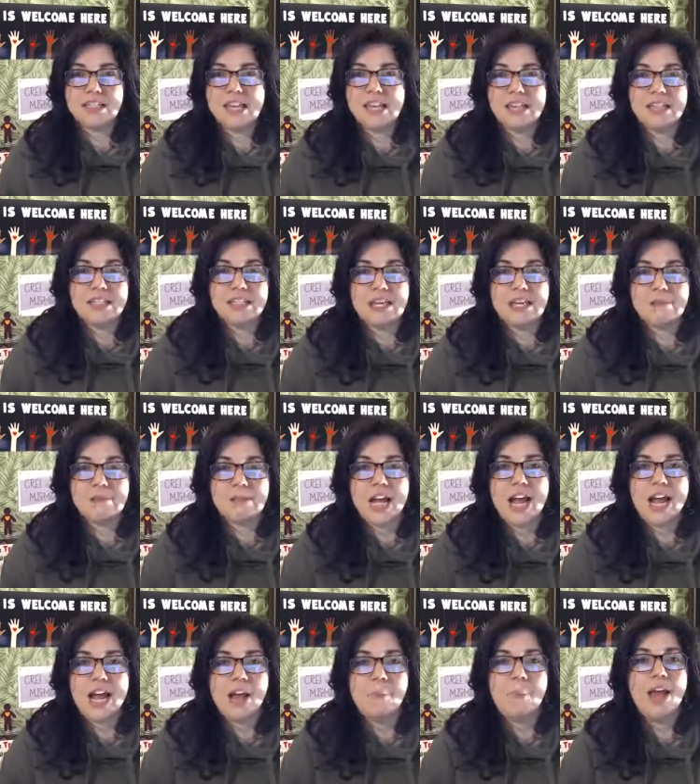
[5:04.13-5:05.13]
things at the same
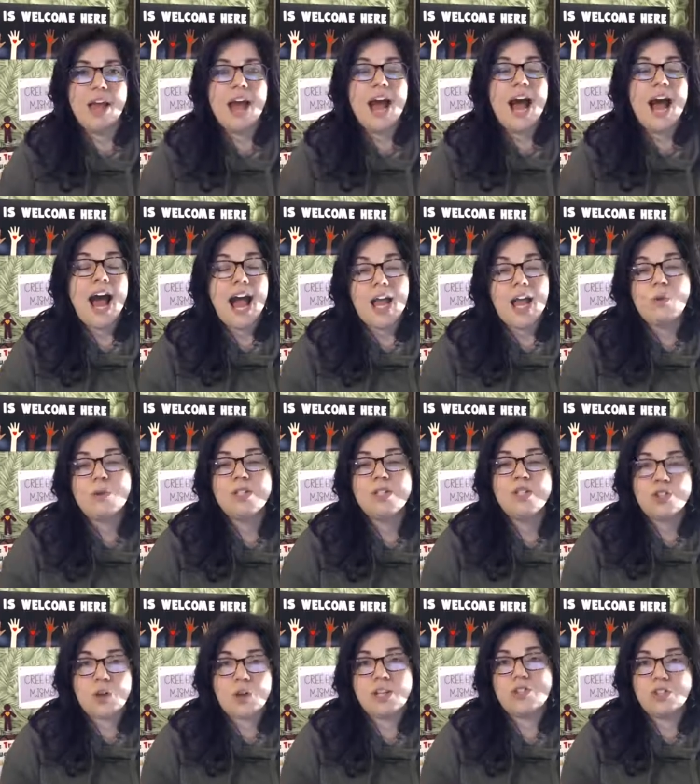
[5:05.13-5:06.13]
time i was
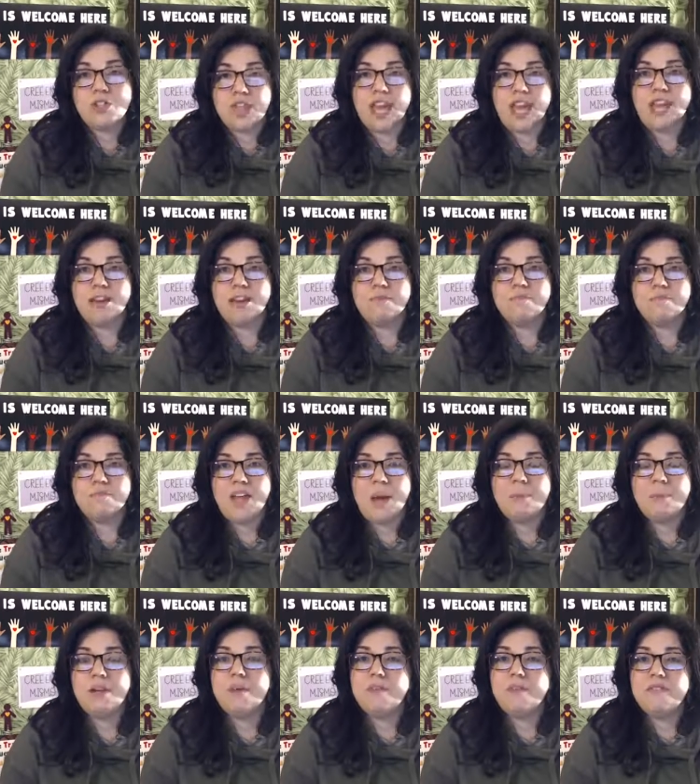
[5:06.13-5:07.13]
stretched thin
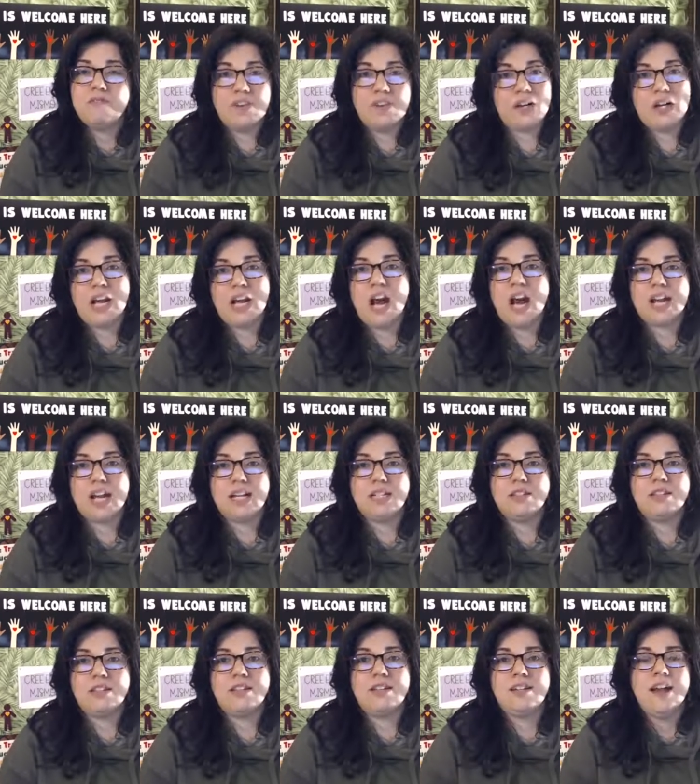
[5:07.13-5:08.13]
i'm going to be very
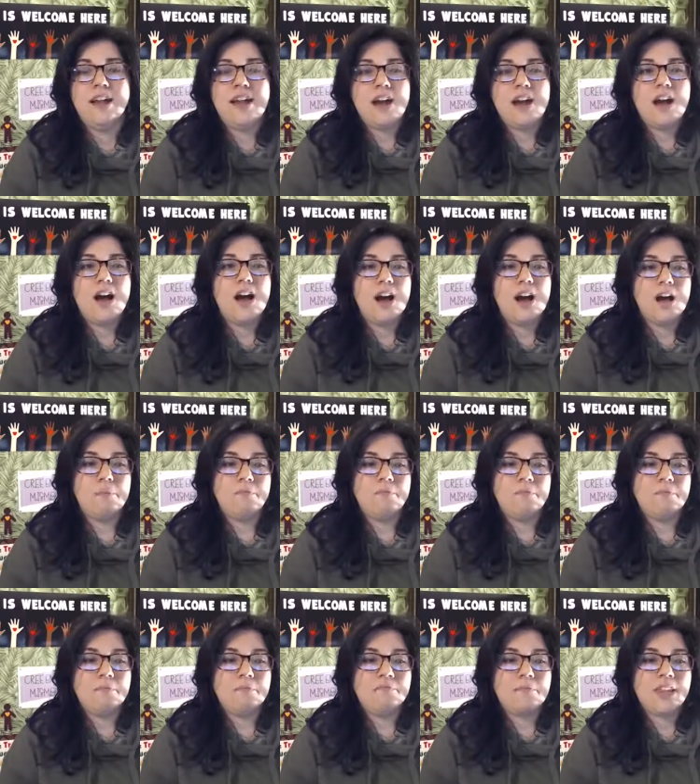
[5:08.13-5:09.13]
honest
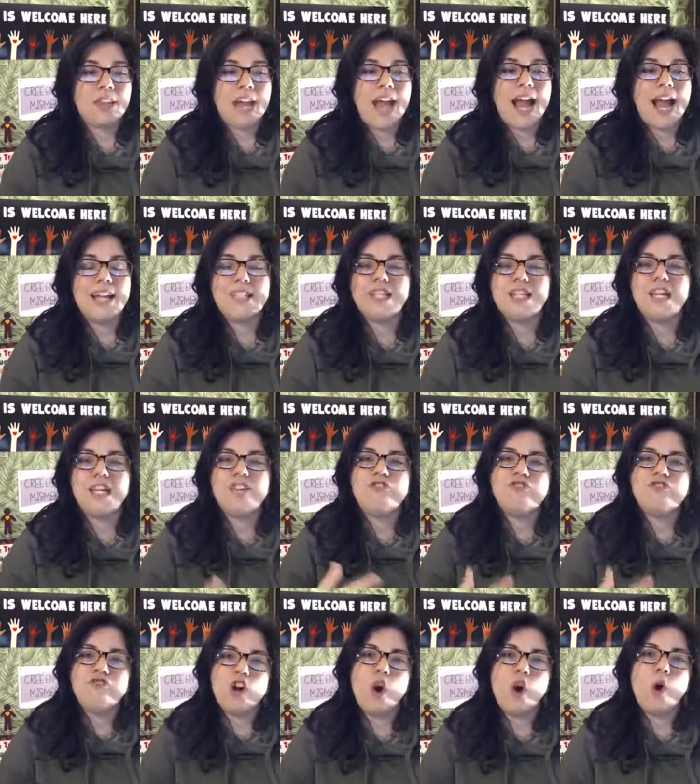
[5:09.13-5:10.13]
um, i
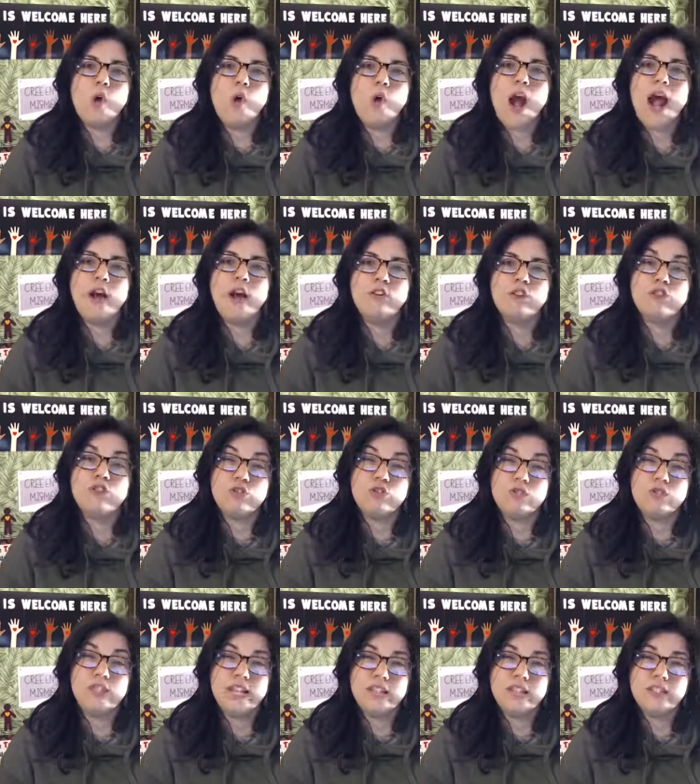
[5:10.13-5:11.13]
didn't know how to
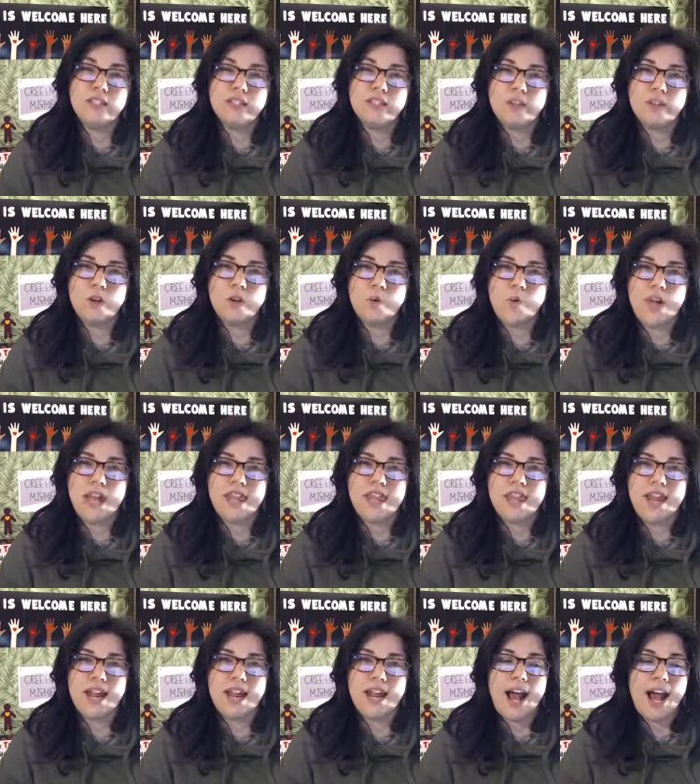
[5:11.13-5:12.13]
do this in a way
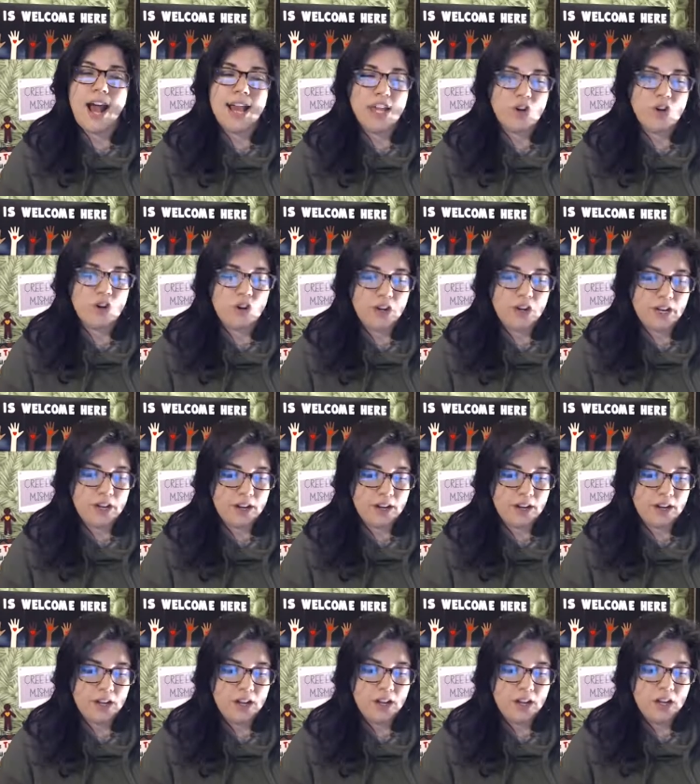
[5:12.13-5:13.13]
that i could
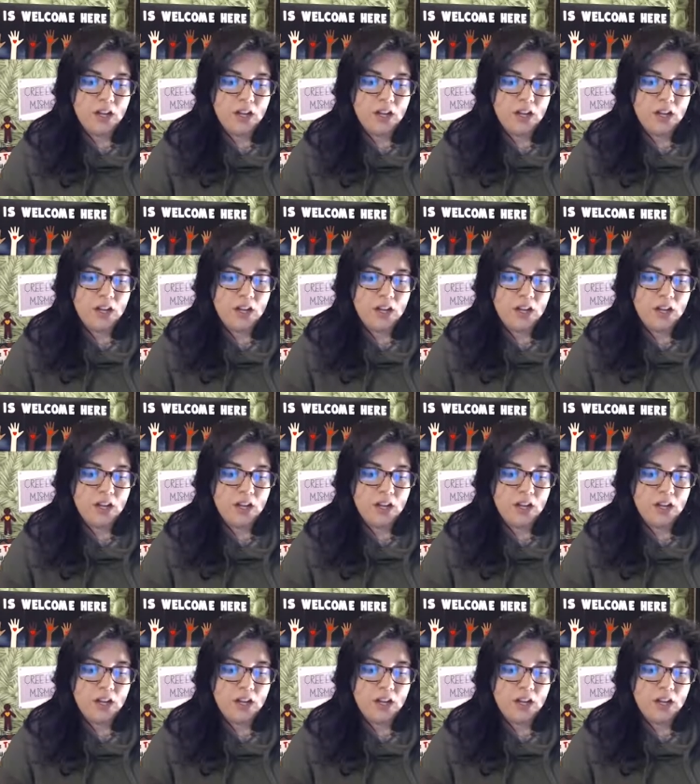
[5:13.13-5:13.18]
